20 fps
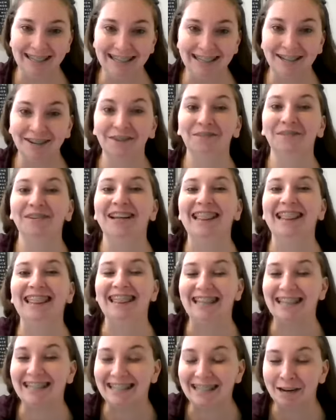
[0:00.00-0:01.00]
So
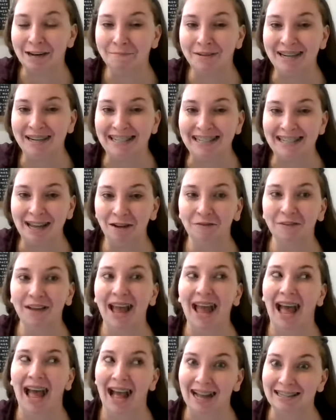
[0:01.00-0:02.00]
this step in itself
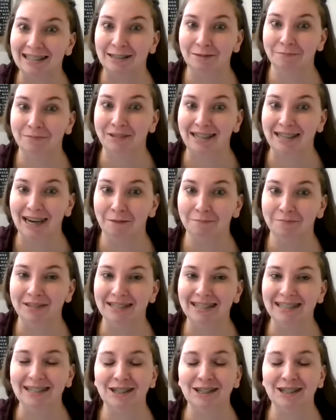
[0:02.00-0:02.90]
has some steps.